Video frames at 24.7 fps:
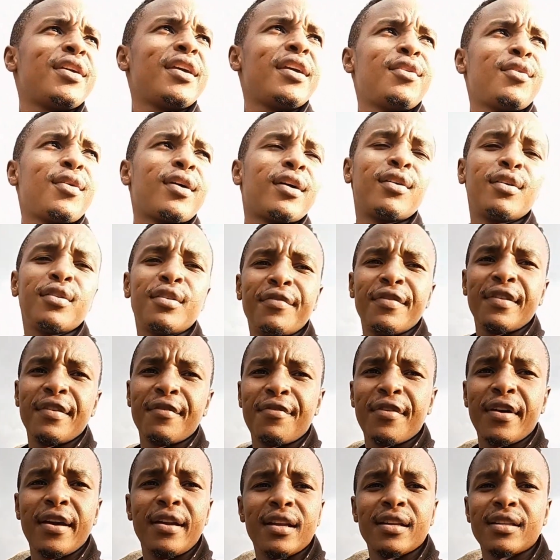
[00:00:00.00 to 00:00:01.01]
here you cannot even
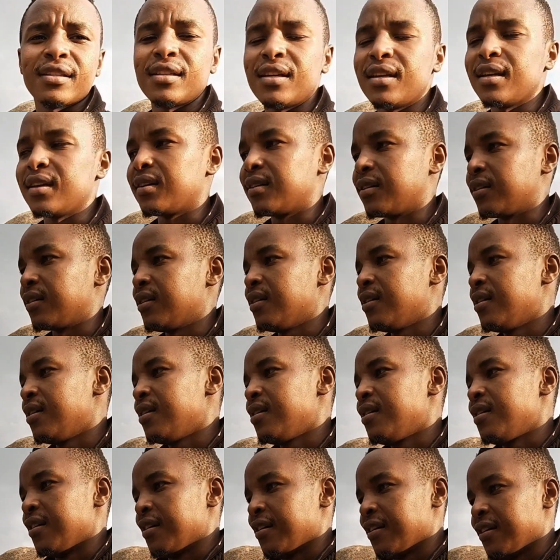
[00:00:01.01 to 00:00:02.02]
find a snake
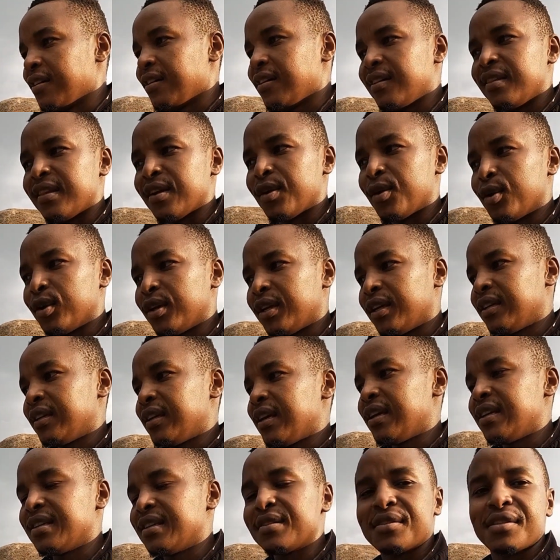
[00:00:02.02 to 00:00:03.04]
in the olden
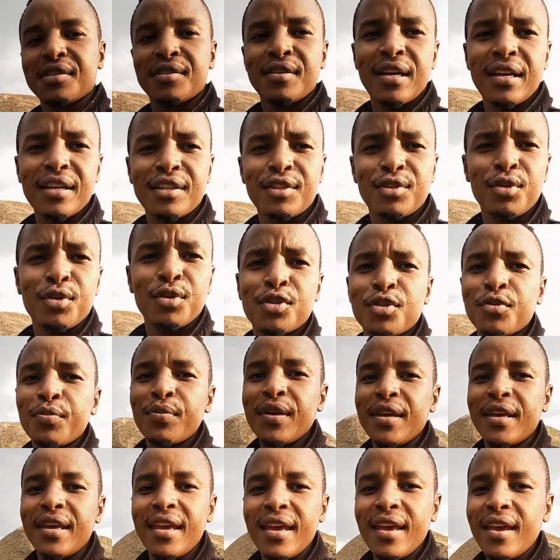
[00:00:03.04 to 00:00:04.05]
days snakes used to
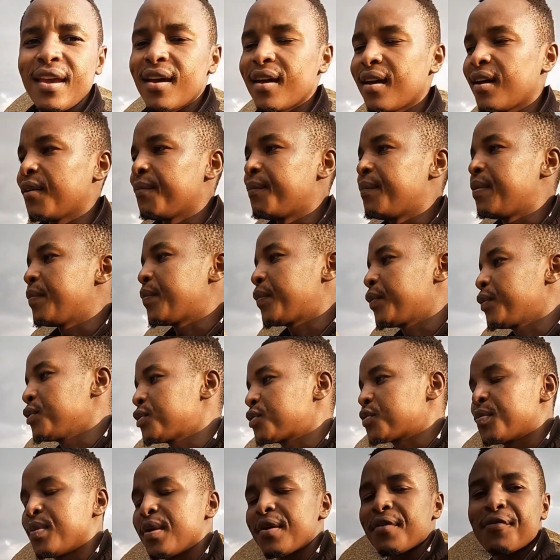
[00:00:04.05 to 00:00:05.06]
be here people
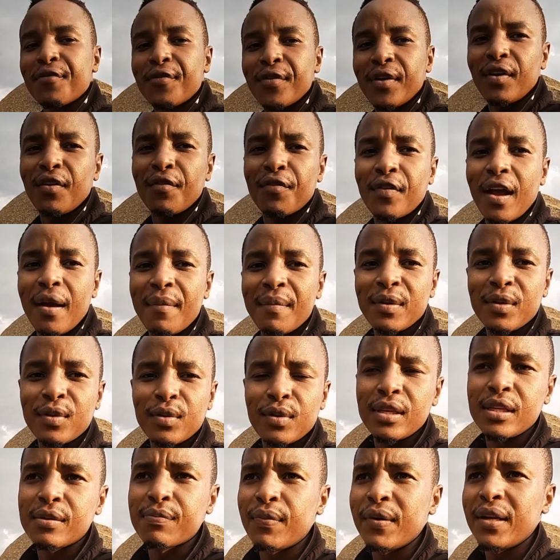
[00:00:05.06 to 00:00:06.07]
used to be afraid of coming
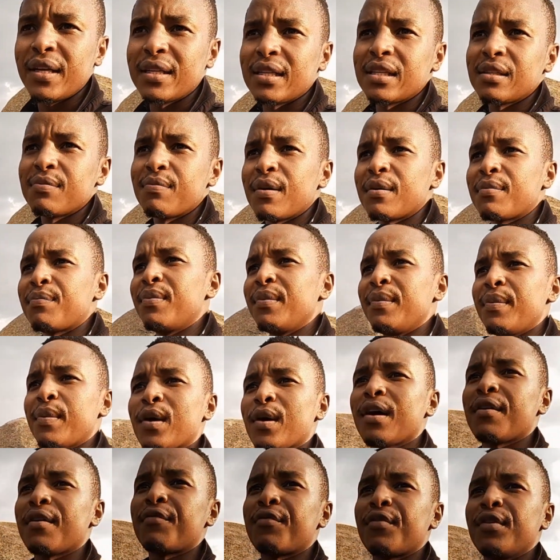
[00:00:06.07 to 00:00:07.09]
to these places but
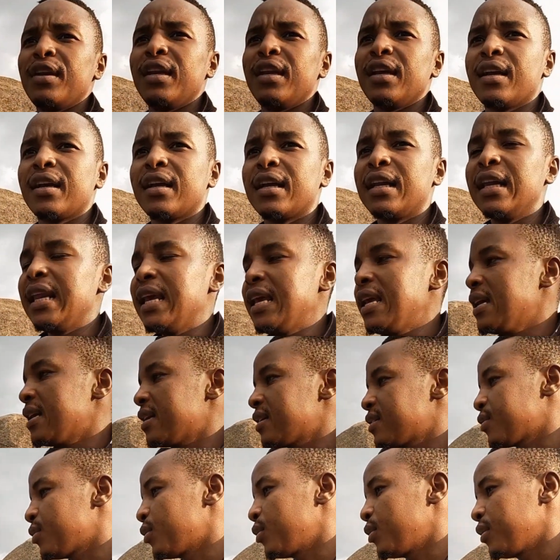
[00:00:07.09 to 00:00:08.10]
people have really
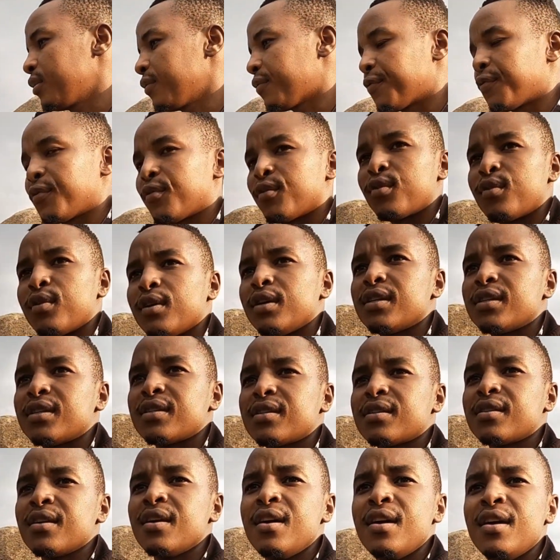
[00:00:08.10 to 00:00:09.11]
cleared all the
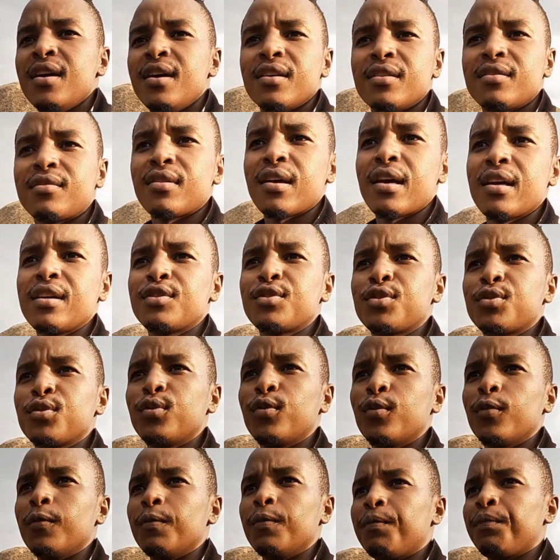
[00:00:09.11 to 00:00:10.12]
forests trying
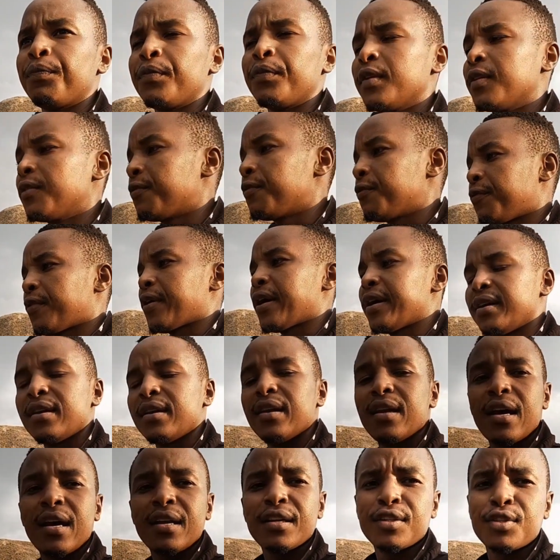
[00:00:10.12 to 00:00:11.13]
to find
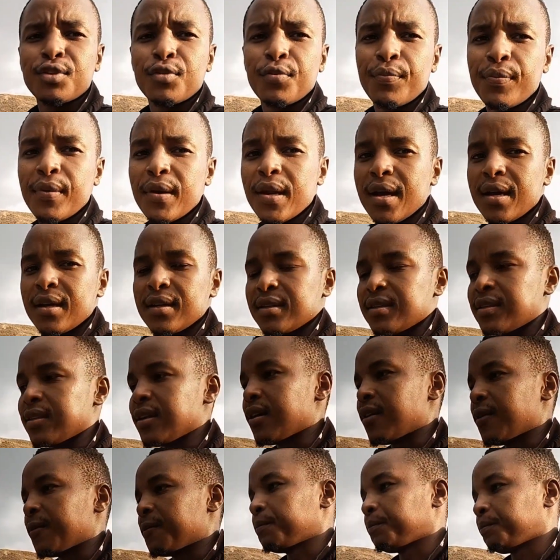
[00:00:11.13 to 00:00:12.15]
land to plant
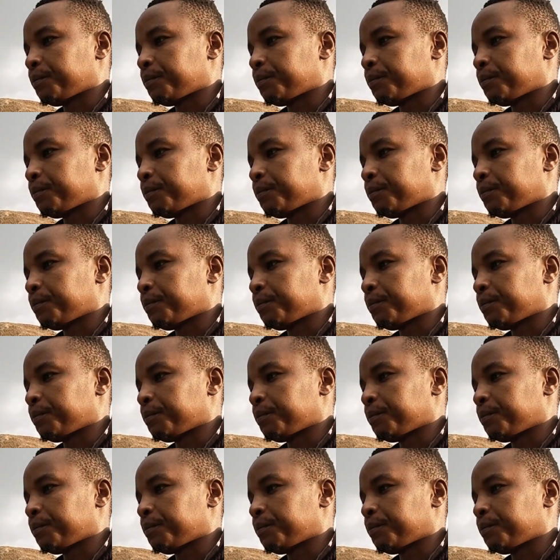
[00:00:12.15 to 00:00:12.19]
yeah